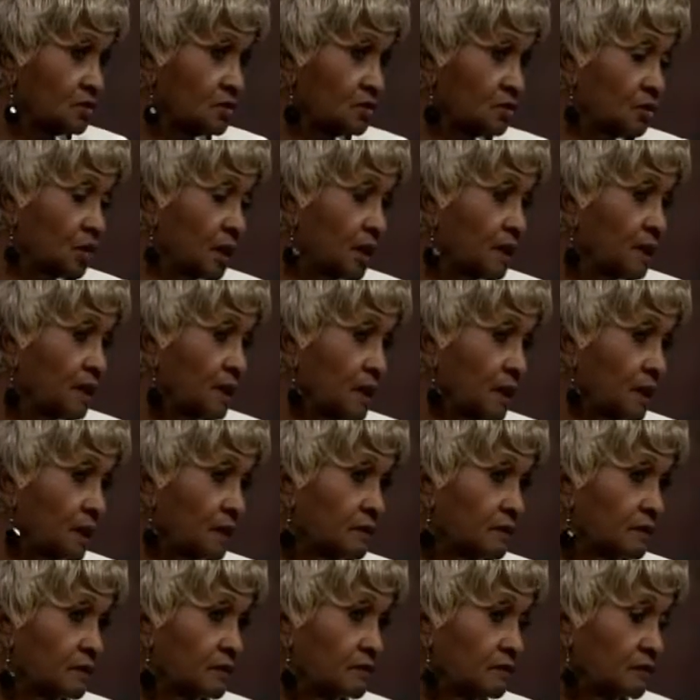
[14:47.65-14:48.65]
to
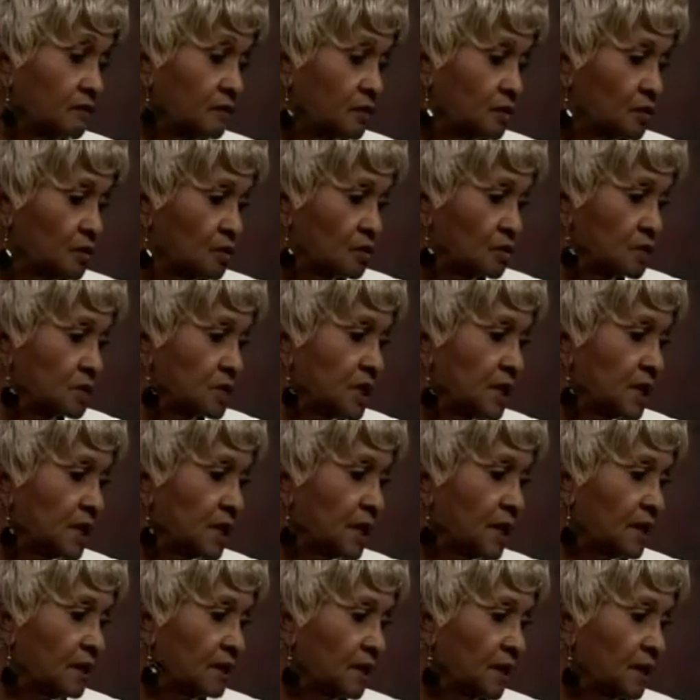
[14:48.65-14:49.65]
unhealthy foods,
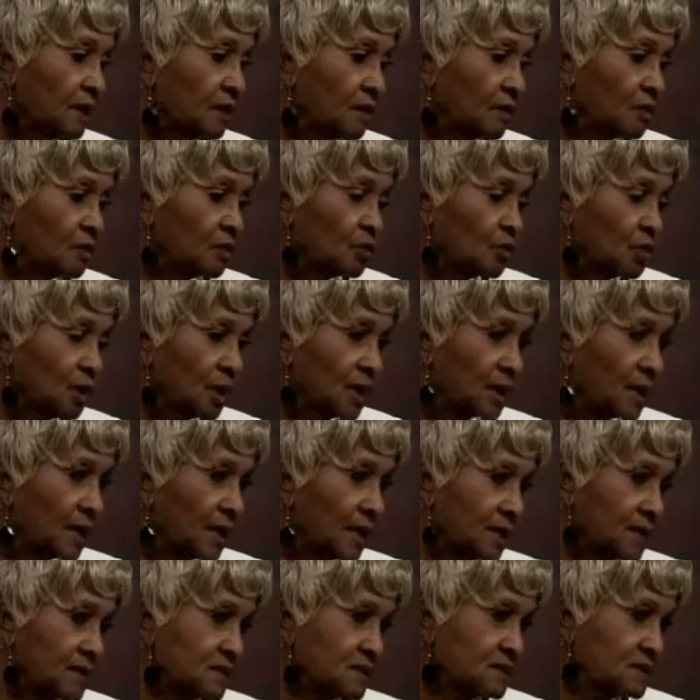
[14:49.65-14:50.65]
and they don't
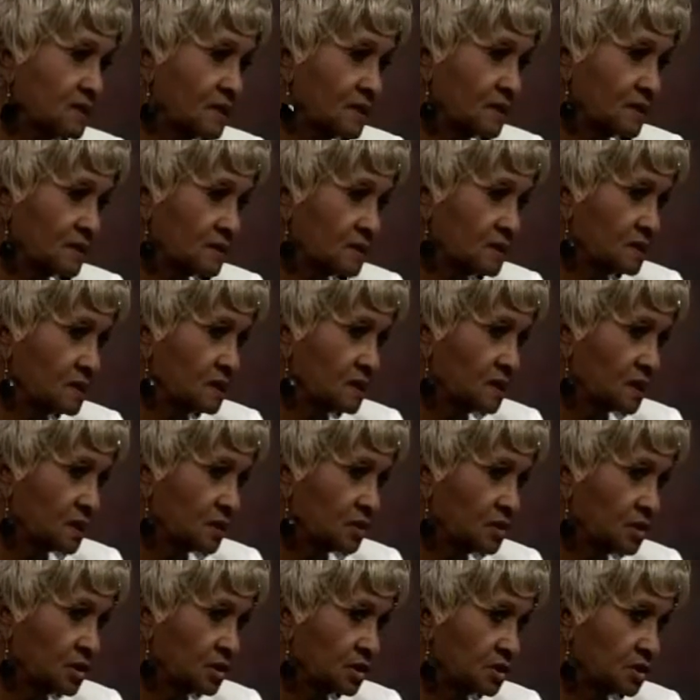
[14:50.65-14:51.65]
realize that it's an
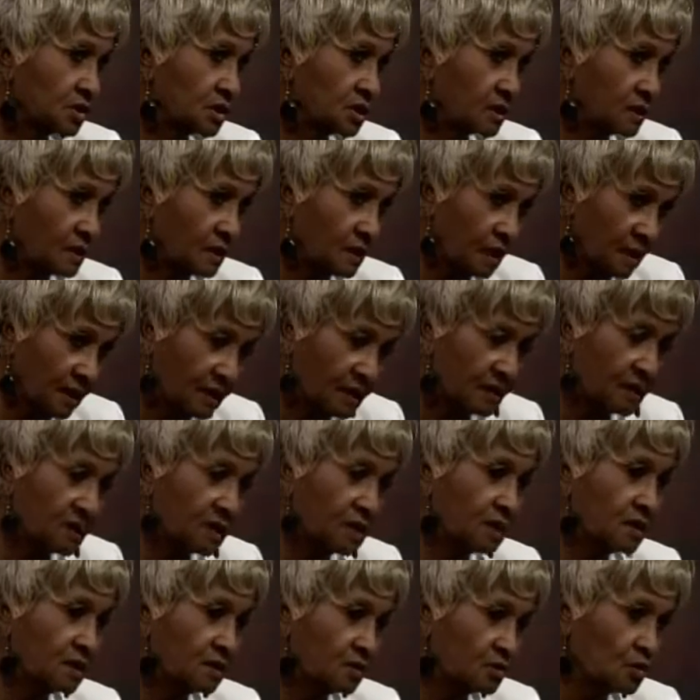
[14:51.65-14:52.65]
addiction. They
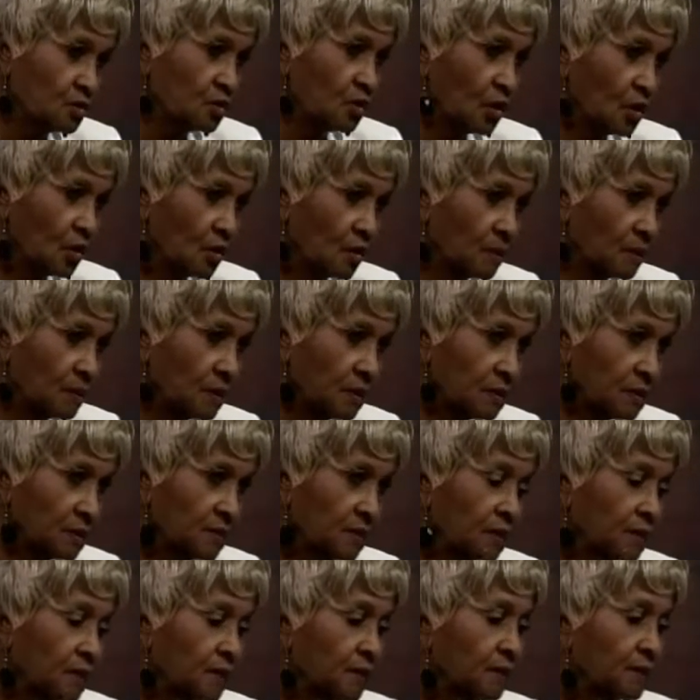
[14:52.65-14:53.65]
think it's normal
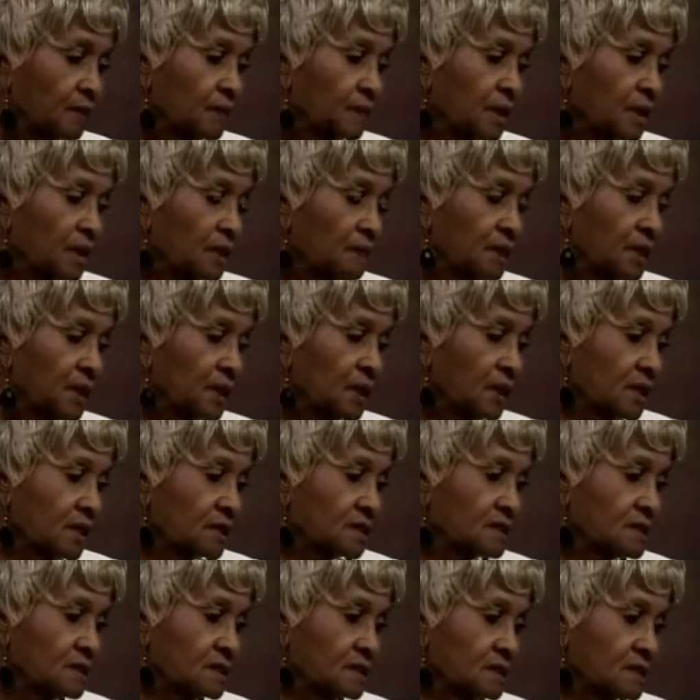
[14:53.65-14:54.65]
because
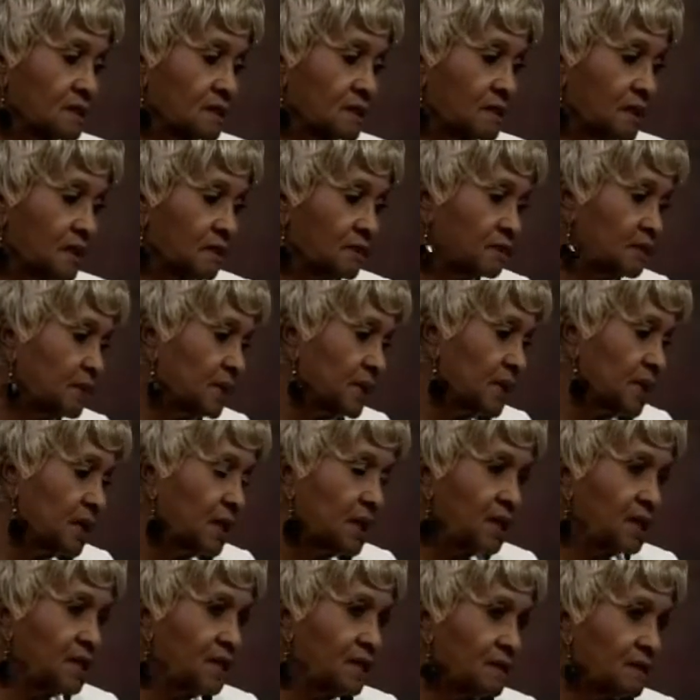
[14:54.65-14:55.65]
they've been
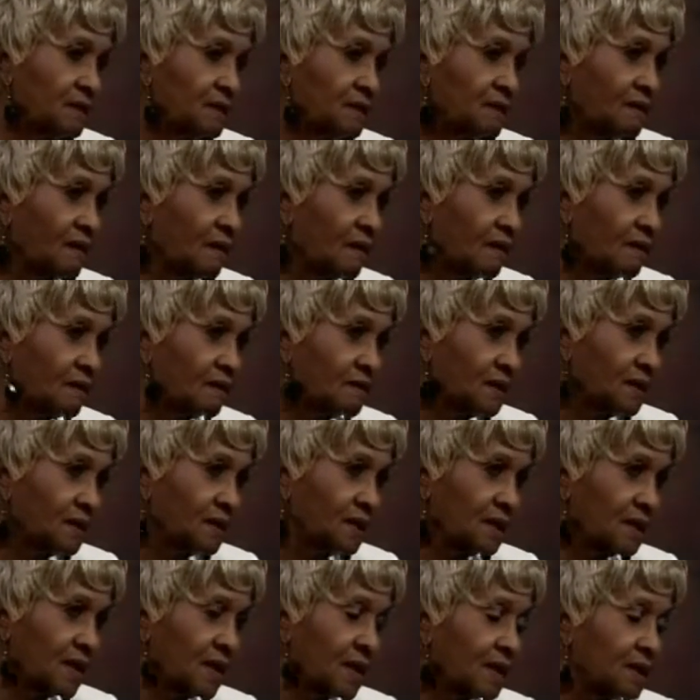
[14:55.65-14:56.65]
eating it all their
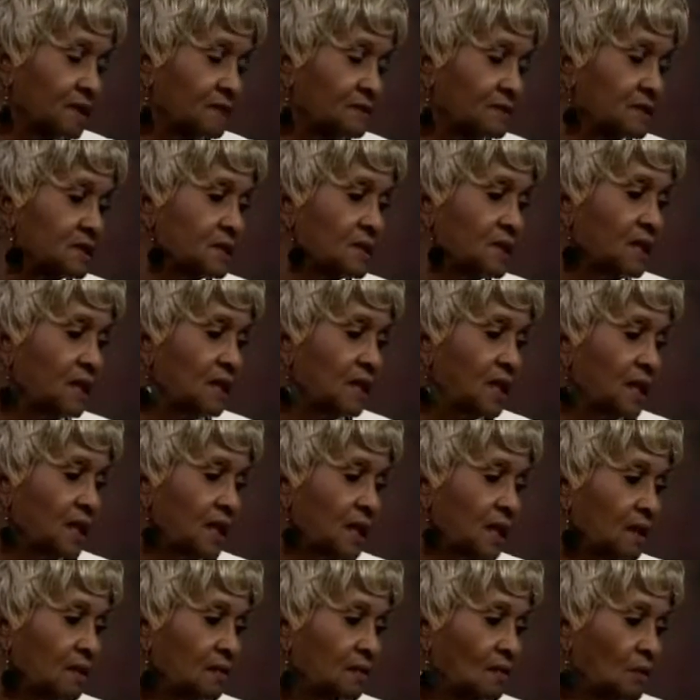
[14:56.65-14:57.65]
lives.
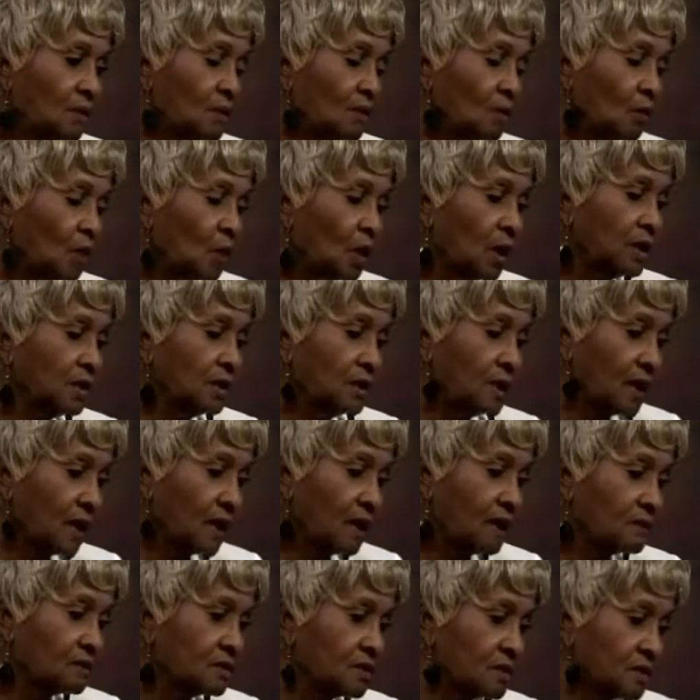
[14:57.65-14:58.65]
And one
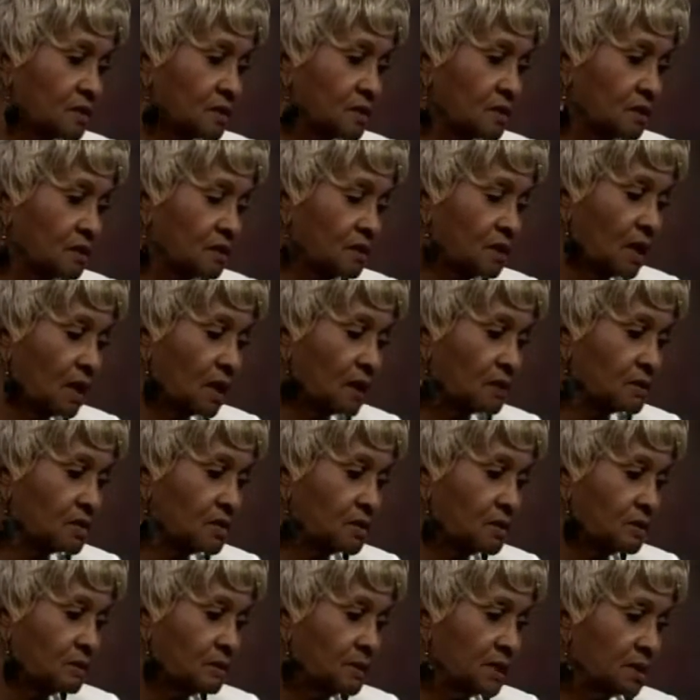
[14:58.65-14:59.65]
doctor,
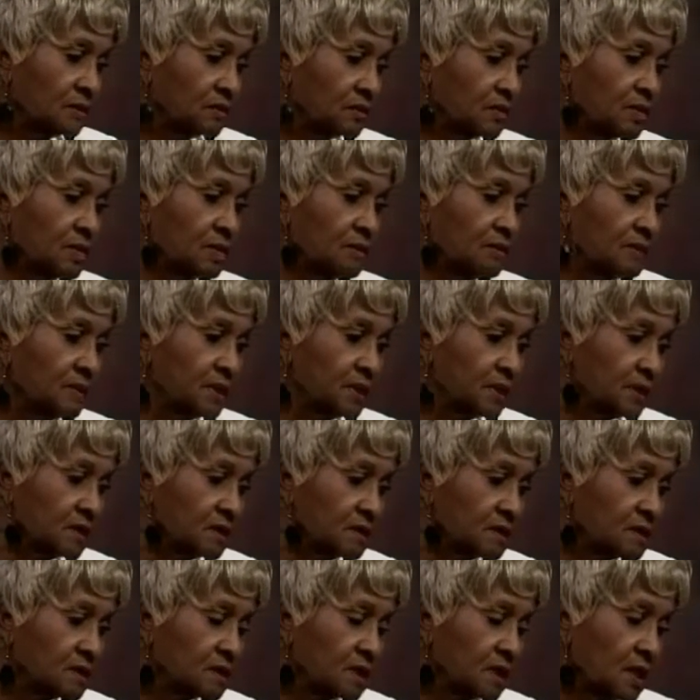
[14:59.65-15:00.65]
Dr. Milton
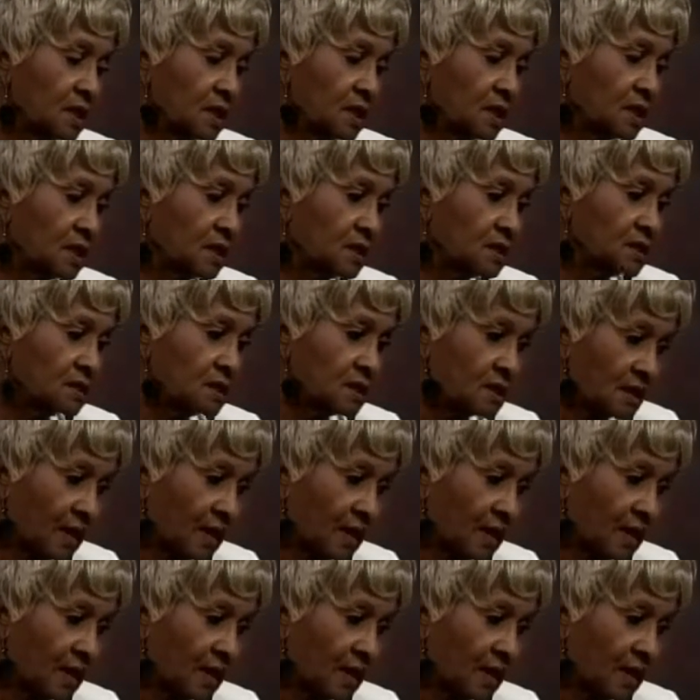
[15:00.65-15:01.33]
Mills, he's an